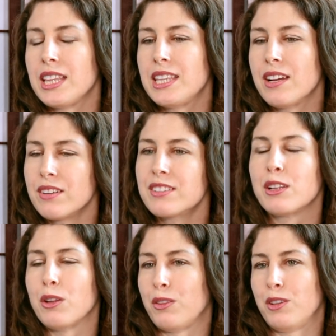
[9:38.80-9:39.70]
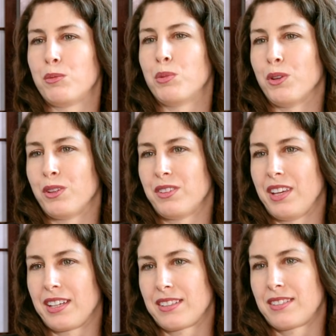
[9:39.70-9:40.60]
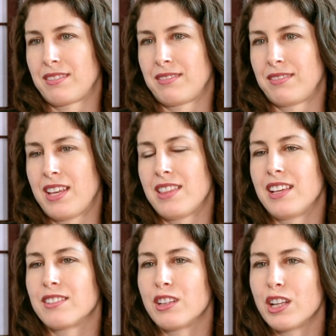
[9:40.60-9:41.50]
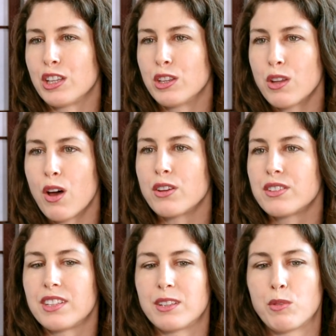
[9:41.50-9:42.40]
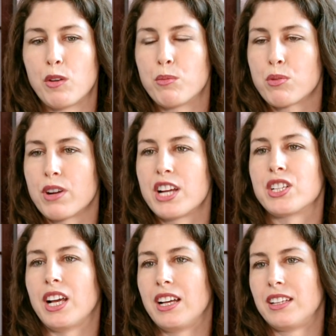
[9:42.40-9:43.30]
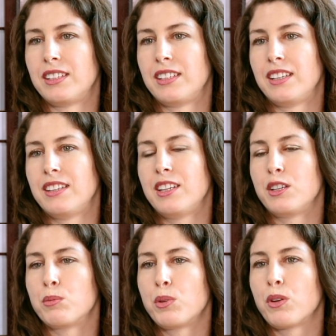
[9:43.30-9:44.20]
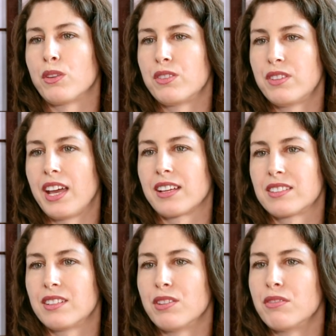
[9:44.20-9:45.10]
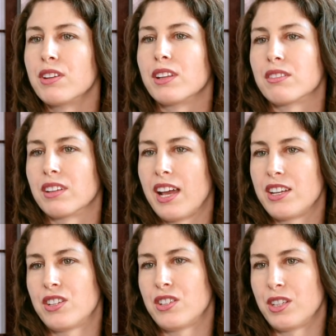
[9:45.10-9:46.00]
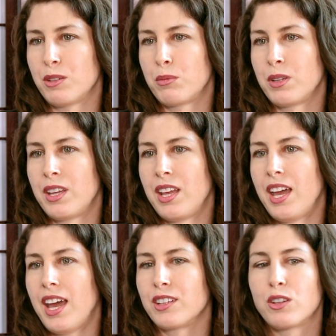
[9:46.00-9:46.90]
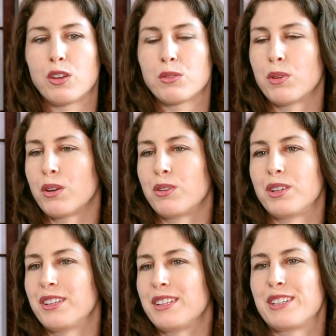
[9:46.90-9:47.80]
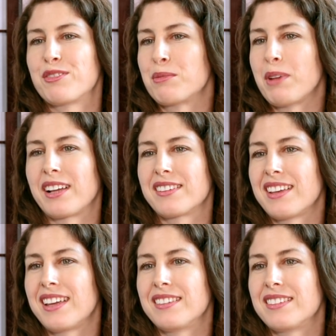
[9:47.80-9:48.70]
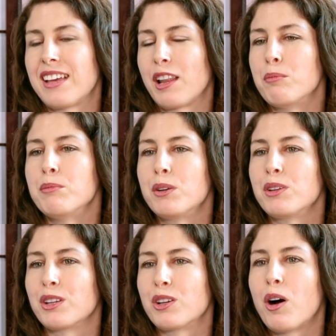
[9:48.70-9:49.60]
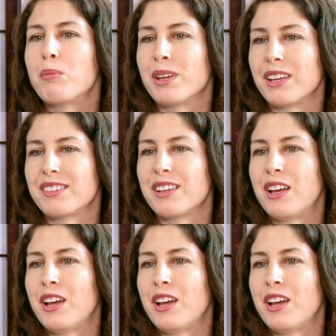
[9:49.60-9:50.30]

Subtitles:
there is a lot that's put on sex. There's a lot of pressure that is put on sex to fulfill a relationship. And Cosmo and different magazines sell 1 million copies,